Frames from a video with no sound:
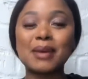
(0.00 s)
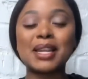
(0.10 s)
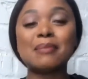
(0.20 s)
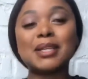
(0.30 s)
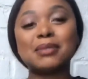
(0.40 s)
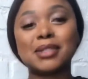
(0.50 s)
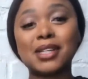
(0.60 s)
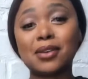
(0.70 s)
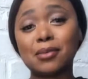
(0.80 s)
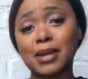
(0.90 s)
My name is
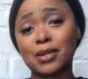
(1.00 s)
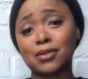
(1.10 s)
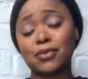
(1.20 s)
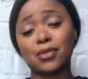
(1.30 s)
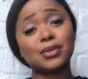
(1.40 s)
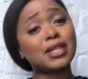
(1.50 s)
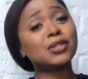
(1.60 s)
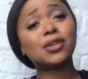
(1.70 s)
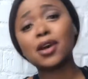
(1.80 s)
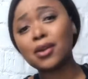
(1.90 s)
Michelle Khumalo, for those
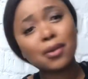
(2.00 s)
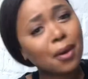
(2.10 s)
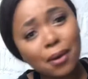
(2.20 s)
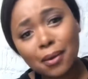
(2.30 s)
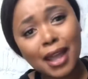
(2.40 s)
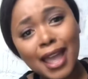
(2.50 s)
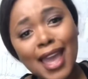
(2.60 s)
that do not know,